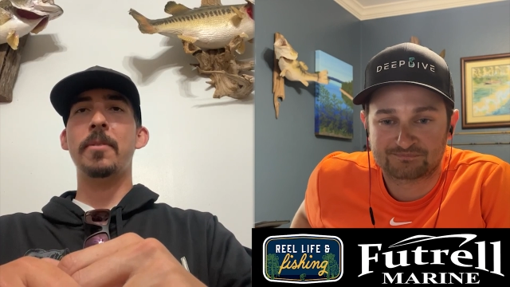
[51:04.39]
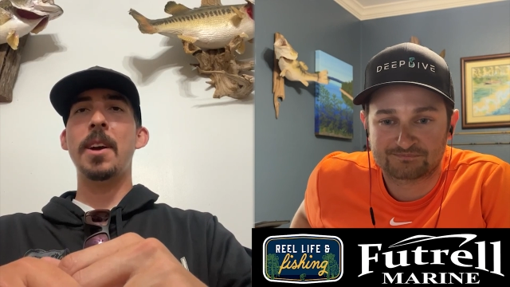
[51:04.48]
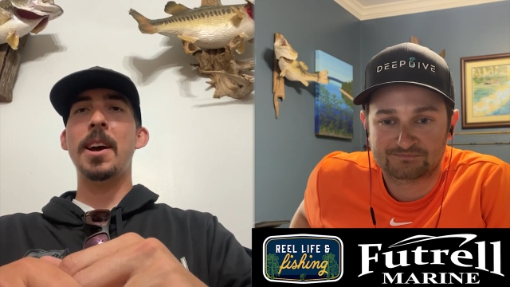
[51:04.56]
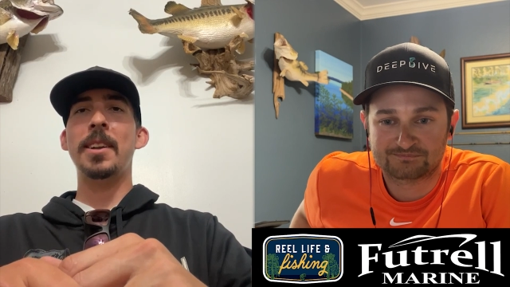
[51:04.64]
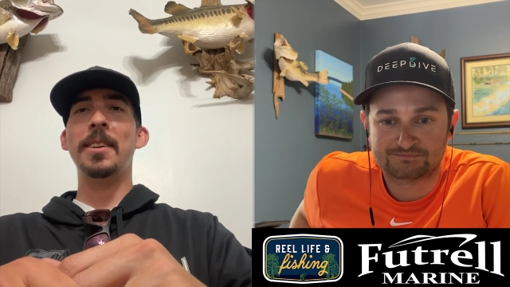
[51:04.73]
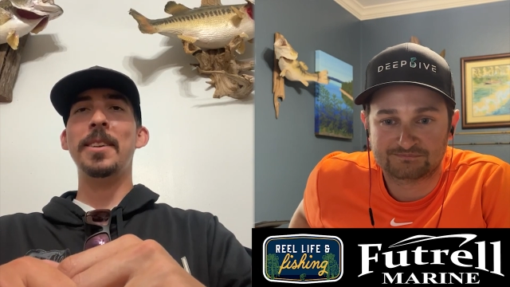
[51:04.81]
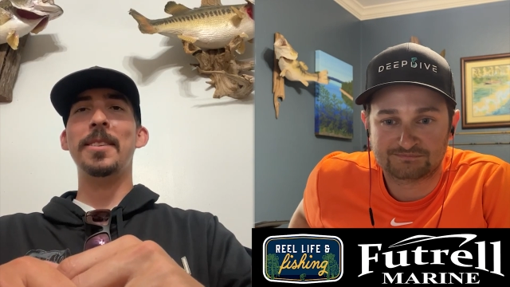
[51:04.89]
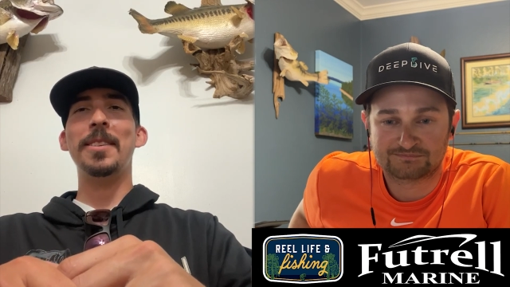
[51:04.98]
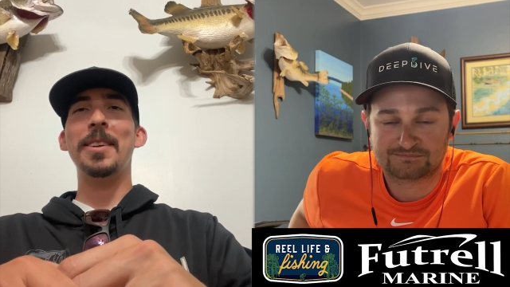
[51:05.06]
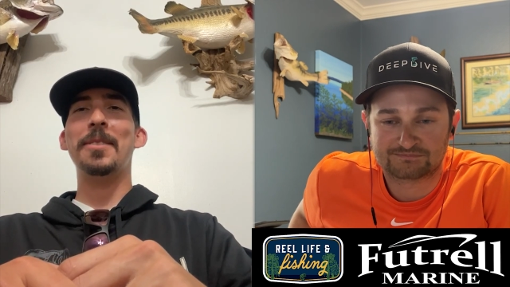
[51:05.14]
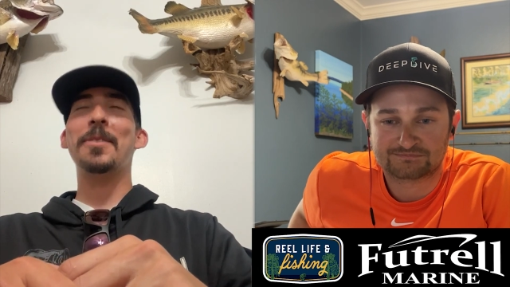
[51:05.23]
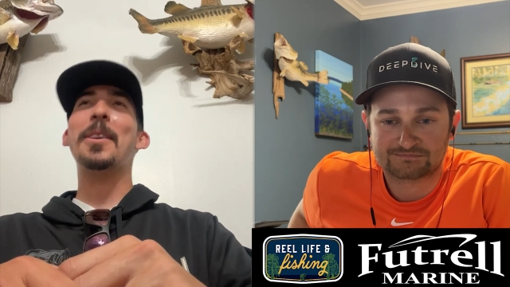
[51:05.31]
Speaker 1: Right. It,
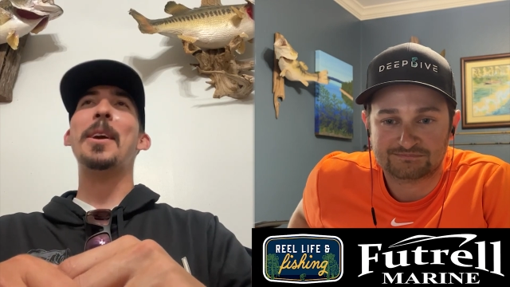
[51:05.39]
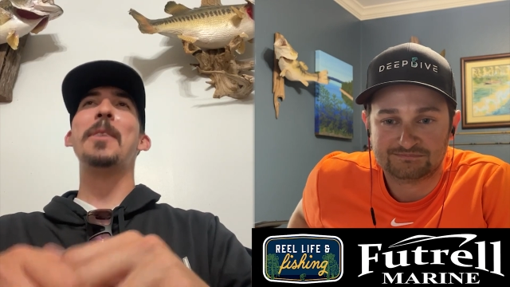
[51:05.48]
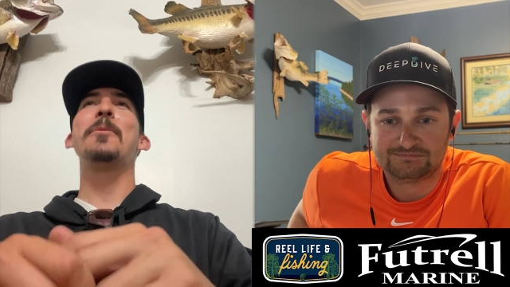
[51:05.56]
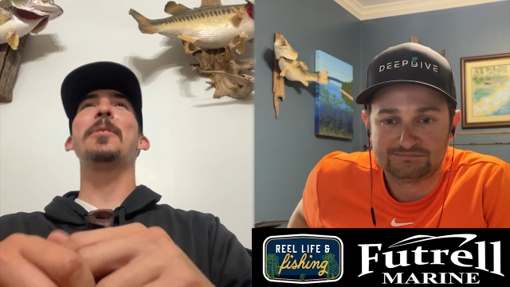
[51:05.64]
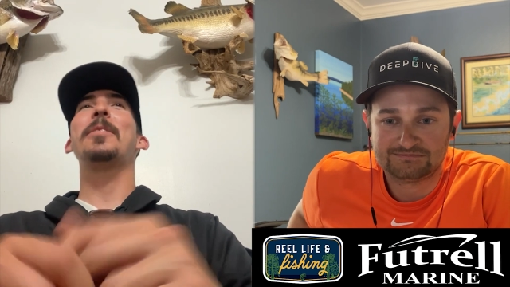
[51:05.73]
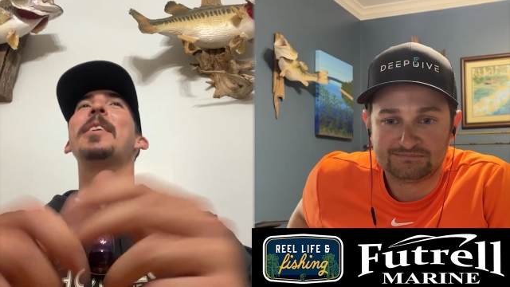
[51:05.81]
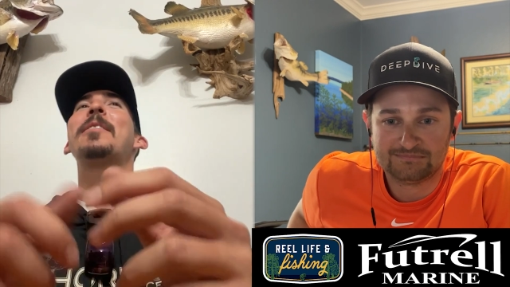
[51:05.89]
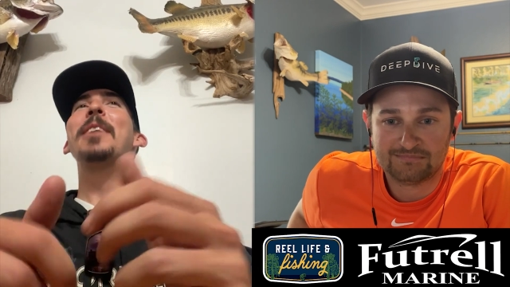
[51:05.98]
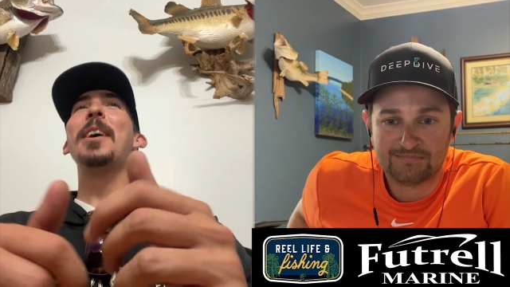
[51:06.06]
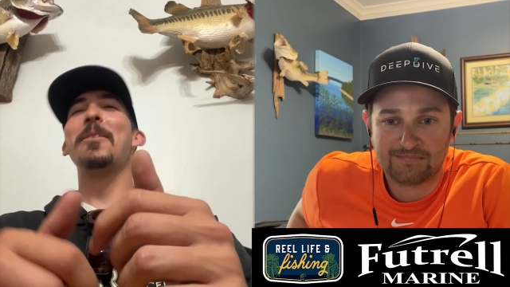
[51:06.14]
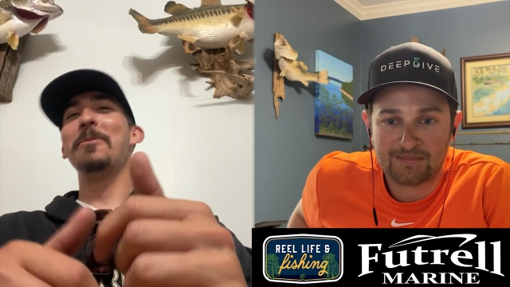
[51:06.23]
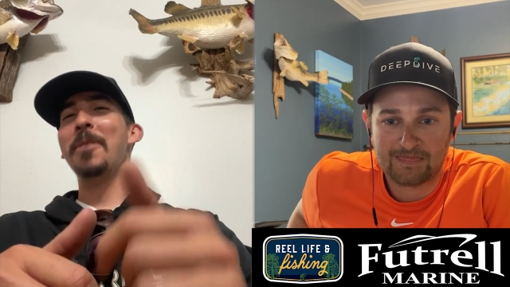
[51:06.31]
it's it was
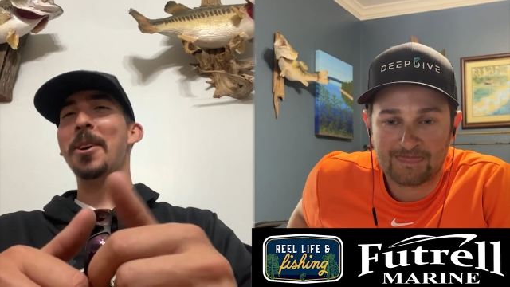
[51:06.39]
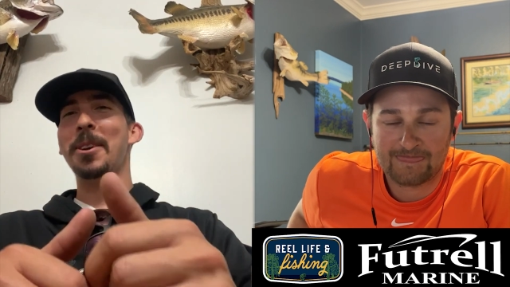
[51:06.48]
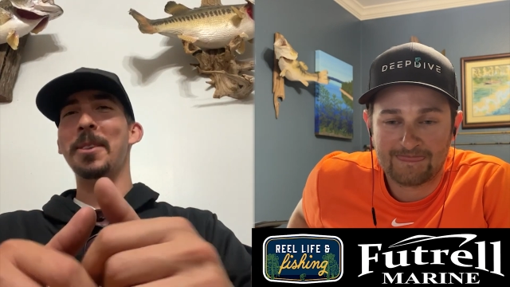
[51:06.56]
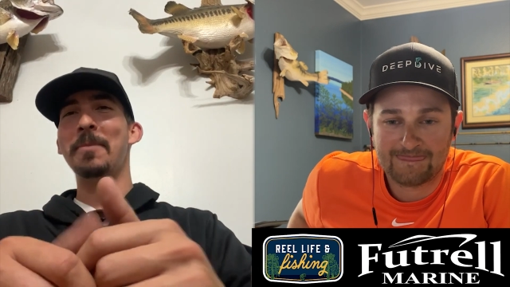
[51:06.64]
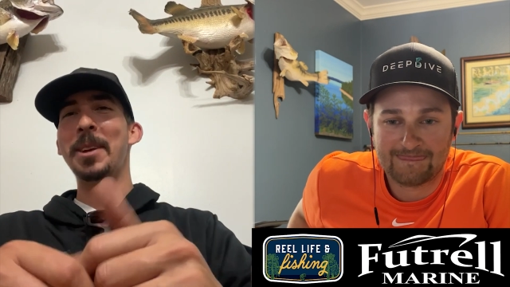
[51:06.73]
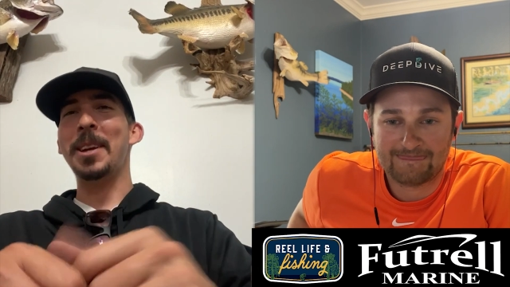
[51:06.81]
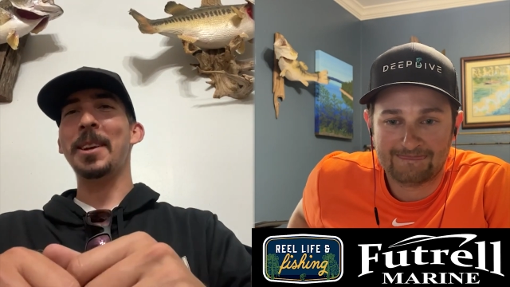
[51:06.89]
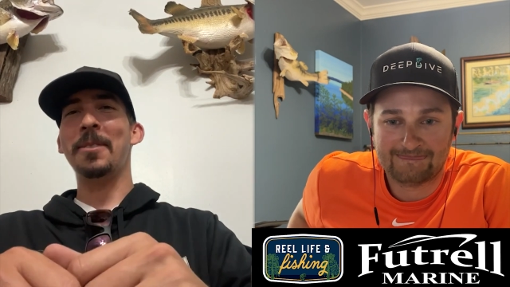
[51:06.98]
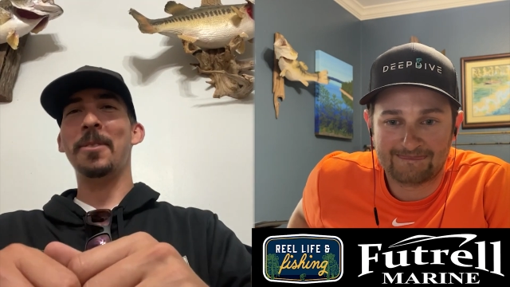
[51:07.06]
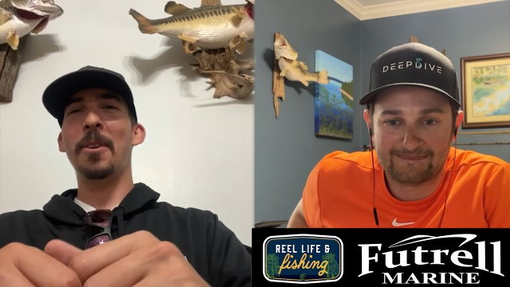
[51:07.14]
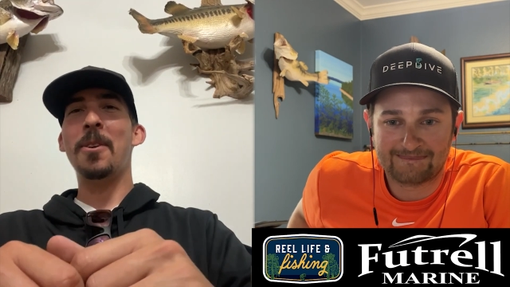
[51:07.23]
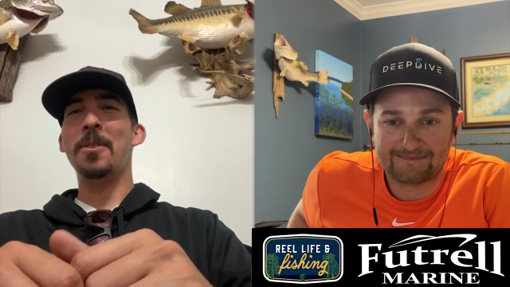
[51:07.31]
it's kind of funny to me it,